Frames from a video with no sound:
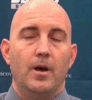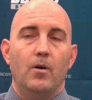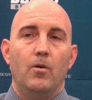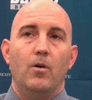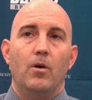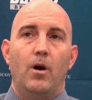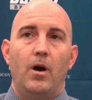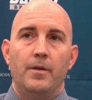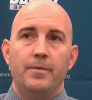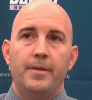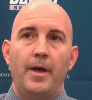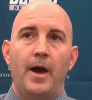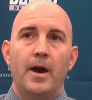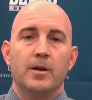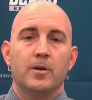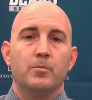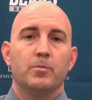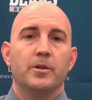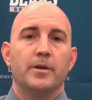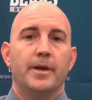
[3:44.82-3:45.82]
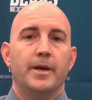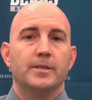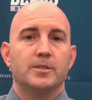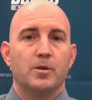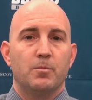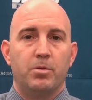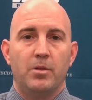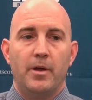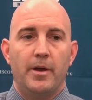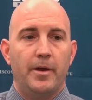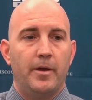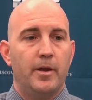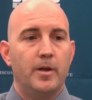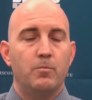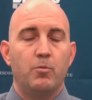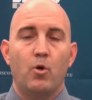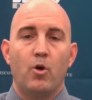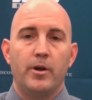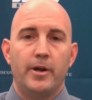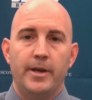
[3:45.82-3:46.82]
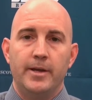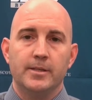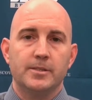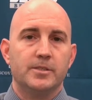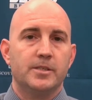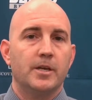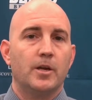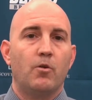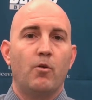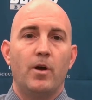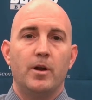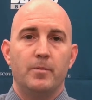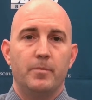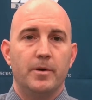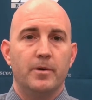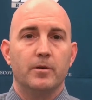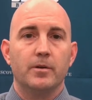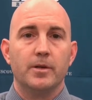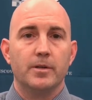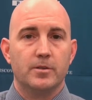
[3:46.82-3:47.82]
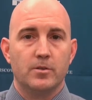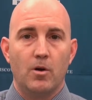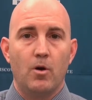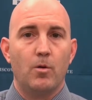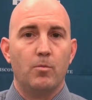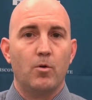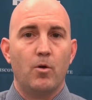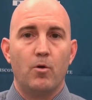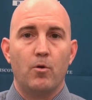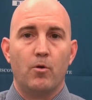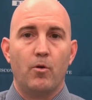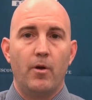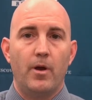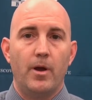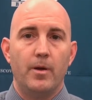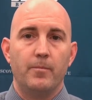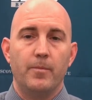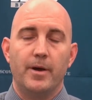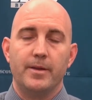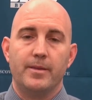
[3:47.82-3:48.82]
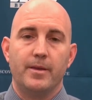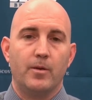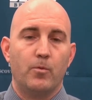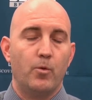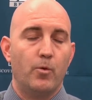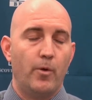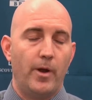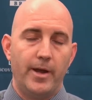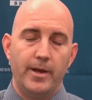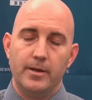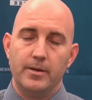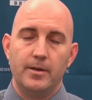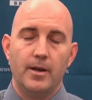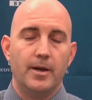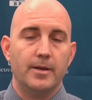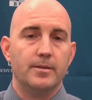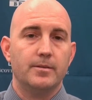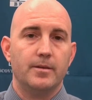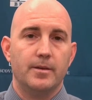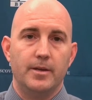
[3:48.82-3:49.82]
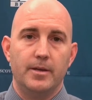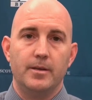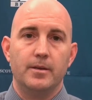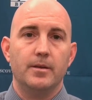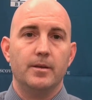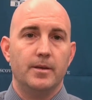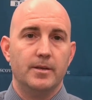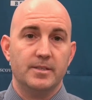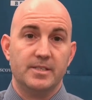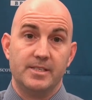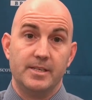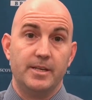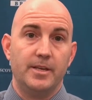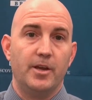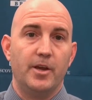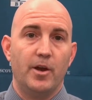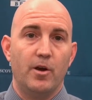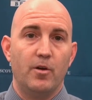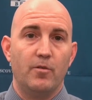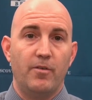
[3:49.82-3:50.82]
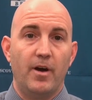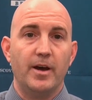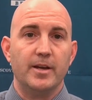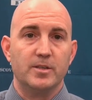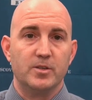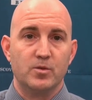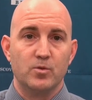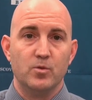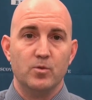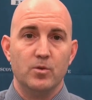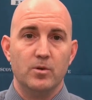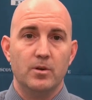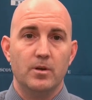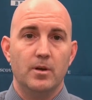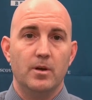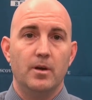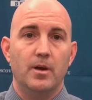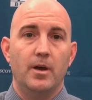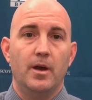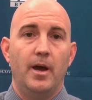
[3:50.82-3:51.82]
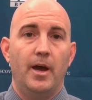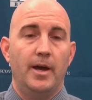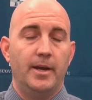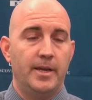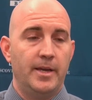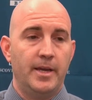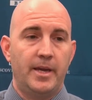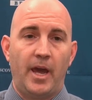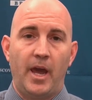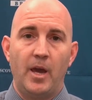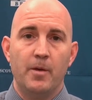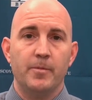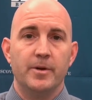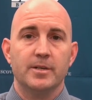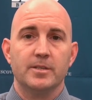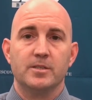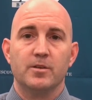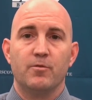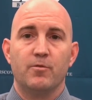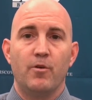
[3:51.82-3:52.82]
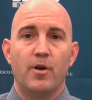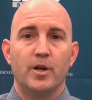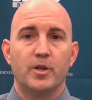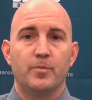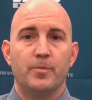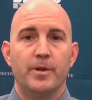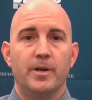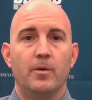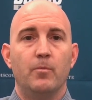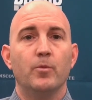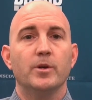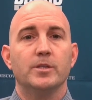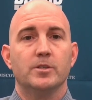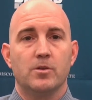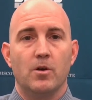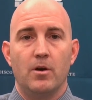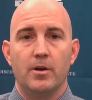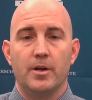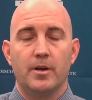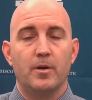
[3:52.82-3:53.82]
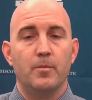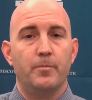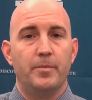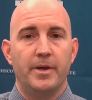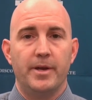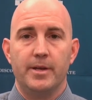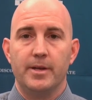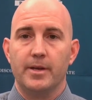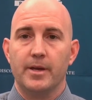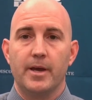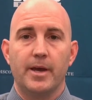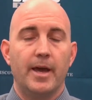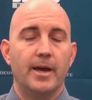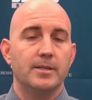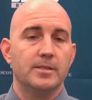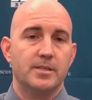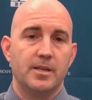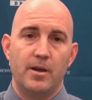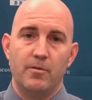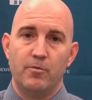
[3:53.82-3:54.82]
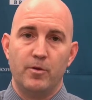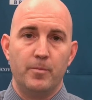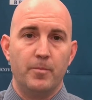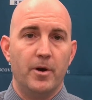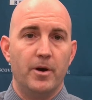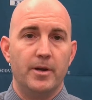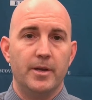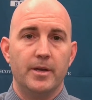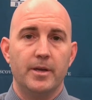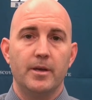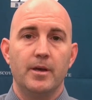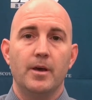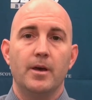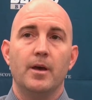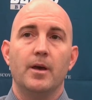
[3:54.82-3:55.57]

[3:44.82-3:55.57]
Well, undoubtedly, as a player, he brought instant credibility to our program. I think we were 8-19 his senior year of high school. And he came in as a freshman, and we started competing against everybody.